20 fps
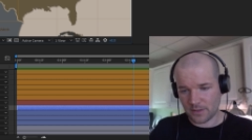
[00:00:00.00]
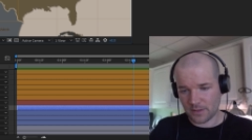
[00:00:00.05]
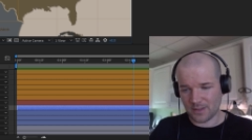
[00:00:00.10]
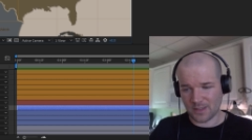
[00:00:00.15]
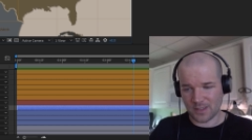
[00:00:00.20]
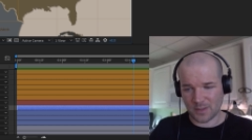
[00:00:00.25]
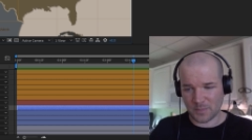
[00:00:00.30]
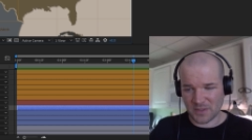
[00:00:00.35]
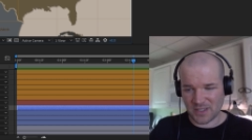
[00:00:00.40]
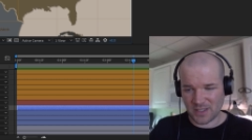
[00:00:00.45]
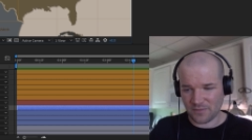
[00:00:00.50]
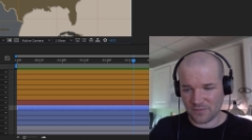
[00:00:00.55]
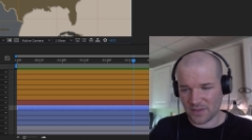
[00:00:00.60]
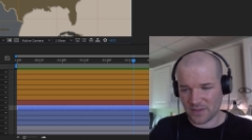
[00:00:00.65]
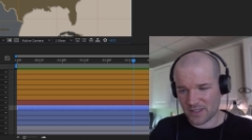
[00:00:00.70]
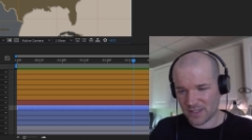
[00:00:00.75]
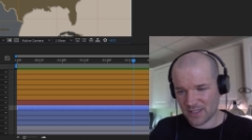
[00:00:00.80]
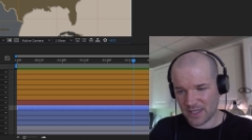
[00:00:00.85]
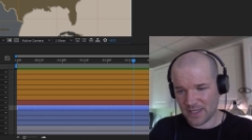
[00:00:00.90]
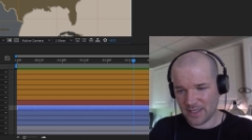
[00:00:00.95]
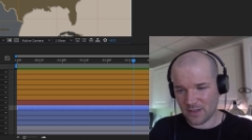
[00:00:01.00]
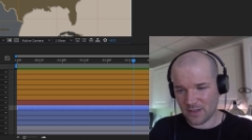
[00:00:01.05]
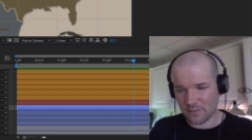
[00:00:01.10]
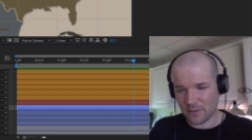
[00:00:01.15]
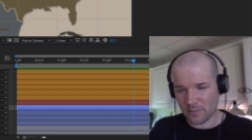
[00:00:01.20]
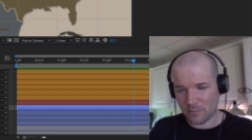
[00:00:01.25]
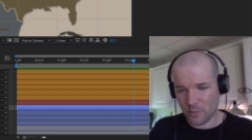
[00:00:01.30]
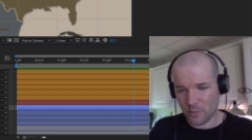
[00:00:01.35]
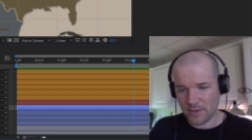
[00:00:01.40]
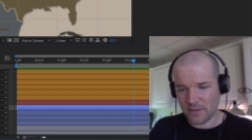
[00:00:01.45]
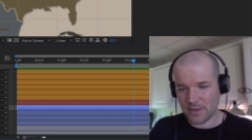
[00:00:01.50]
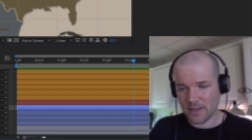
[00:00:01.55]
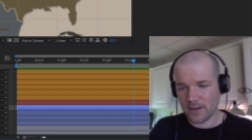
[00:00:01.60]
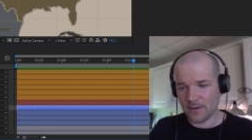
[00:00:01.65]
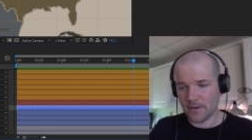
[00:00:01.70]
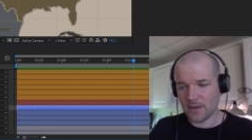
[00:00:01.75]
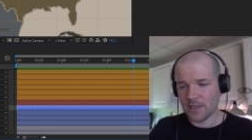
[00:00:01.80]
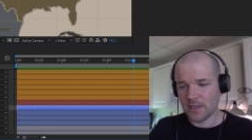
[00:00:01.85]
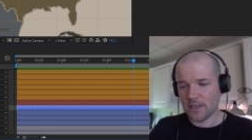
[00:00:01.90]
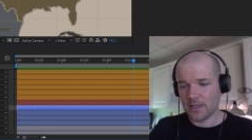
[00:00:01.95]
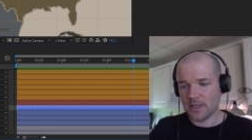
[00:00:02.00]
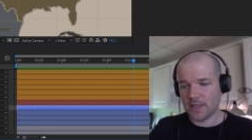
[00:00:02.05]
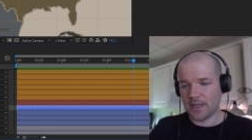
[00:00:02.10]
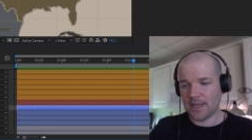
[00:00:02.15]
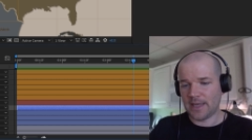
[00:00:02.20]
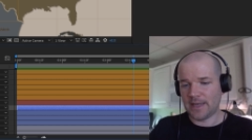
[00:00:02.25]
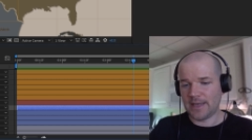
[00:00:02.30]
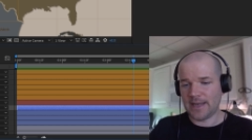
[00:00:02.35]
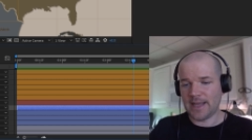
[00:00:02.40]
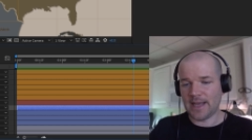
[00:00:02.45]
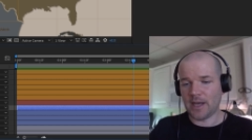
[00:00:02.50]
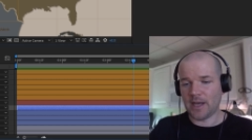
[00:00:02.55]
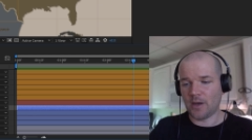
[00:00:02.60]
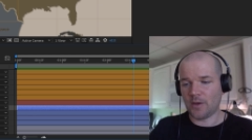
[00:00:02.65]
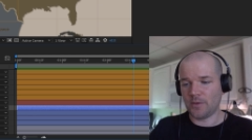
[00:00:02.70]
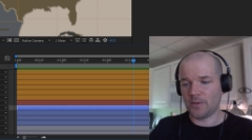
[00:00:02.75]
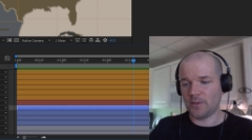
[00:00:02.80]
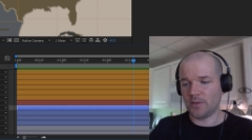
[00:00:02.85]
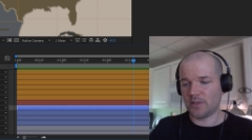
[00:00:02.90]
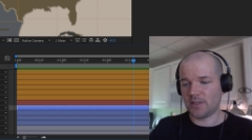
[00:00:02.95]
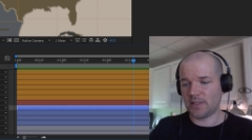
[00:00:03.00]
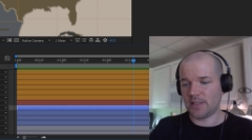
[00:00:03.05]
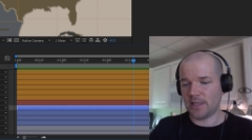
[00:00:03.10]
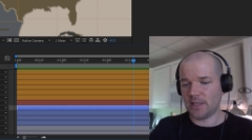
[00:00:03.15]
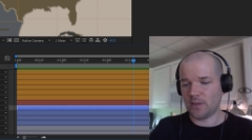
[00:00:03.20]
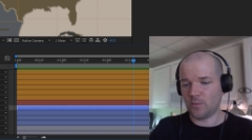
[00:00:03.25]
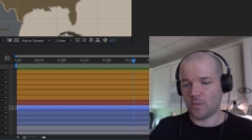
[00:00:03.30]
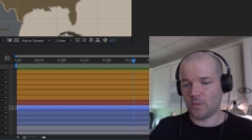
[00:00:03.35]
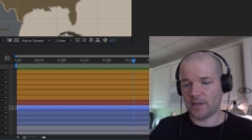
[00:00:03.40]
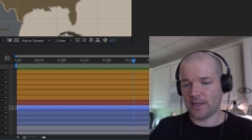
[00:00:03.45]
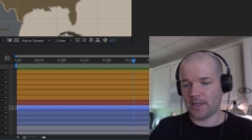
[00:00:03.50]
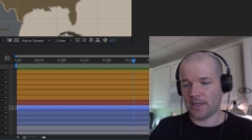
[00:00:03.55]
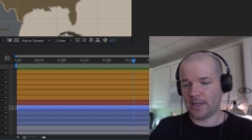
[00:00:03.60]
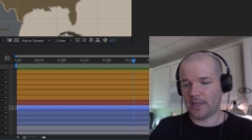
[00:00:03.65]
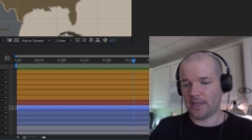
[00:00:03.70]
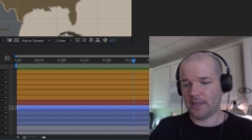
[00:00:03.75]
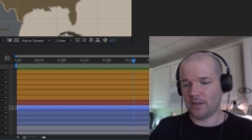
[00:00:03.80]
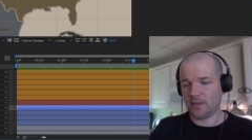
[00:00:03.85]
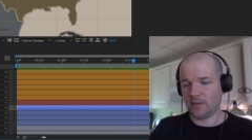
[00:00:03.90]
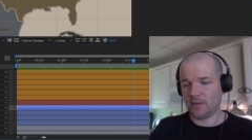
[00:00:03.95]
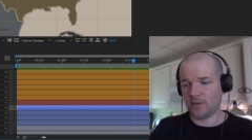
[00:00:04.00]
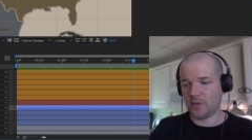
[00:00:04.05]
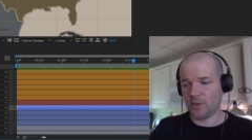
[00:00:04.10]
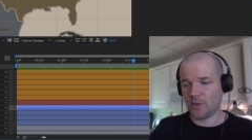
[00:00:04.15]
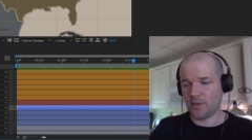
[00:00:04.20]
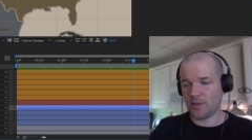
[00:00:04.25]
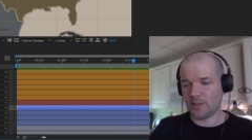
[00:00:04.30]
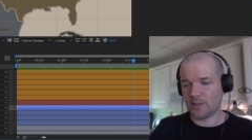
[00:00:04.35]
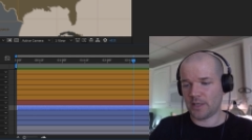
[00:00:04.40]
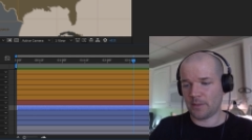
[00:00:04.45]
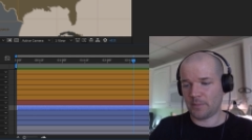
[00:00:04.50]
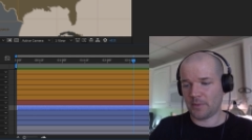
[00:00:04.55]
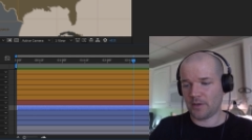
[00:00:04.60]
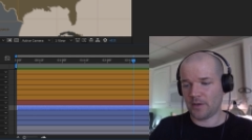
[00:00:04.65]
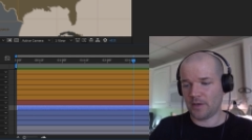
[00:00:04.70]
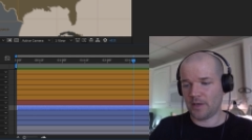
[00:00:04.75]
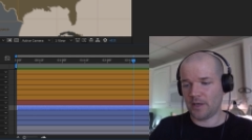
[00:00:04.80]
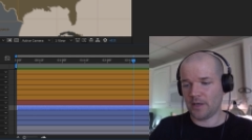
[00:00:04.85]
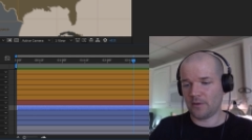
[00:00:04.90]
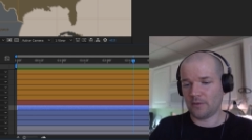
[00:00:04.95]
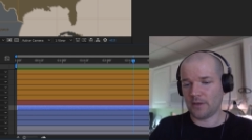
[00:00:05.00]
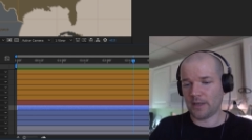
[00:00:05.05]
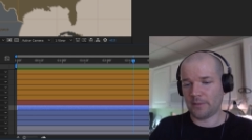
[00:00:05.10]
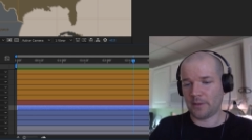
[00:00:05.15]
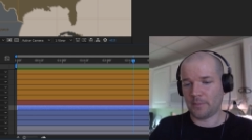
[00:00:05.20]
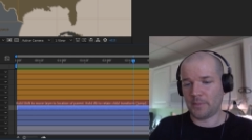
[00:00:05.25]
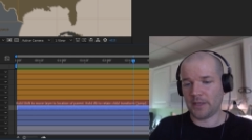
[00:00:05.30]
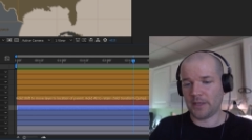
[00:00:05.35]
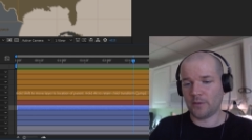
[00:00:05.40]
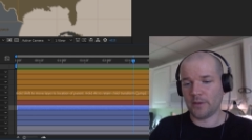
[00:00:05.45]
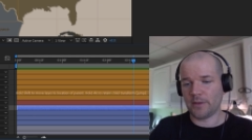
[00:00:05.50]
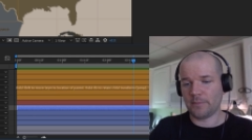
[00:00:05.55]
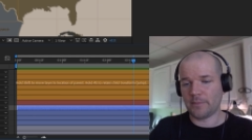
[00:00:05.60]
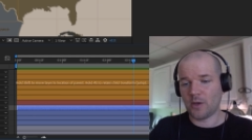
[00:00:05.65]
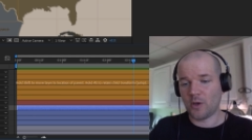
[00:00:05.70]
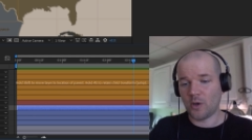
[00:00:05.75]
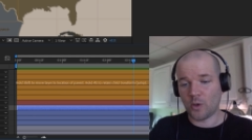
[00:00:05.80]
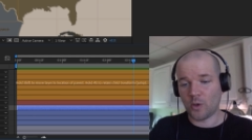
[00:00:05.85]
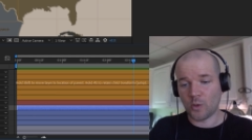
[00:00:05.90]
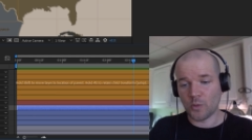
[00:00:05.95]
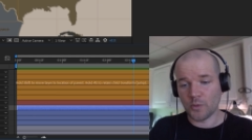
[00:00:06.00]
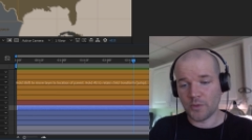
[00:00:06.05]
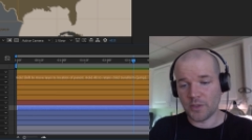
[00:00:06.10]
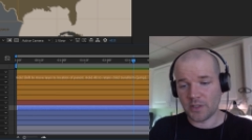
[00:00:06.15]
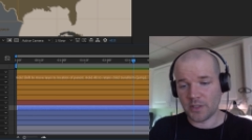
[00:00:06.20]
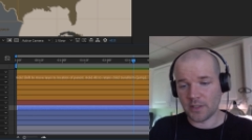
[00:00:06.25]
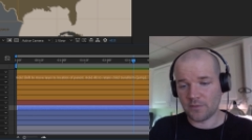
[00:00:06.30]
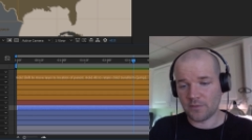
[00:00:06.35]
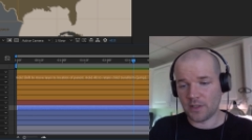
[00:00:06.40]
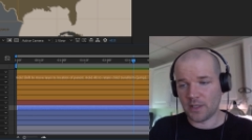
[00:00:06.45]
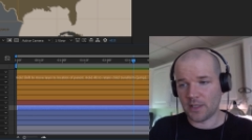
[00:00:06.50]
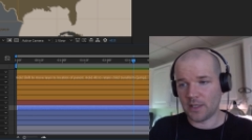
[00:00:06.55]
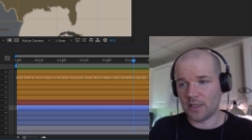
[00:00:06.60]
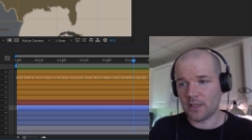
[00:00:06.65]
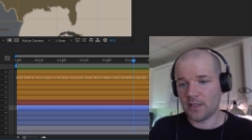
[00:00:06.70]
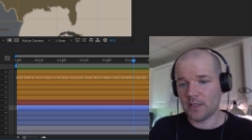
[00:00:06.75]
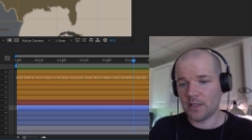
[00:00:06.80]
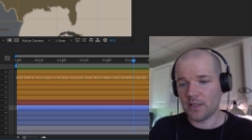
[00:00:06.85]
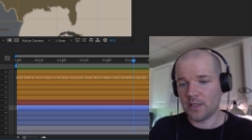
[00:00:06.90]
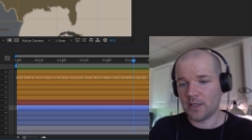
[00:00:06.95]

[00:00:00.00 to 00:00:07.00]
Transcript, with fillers: the specific site of the point there and now you'll see when I go to the shape layer here and grab the pick whip, hold the shift key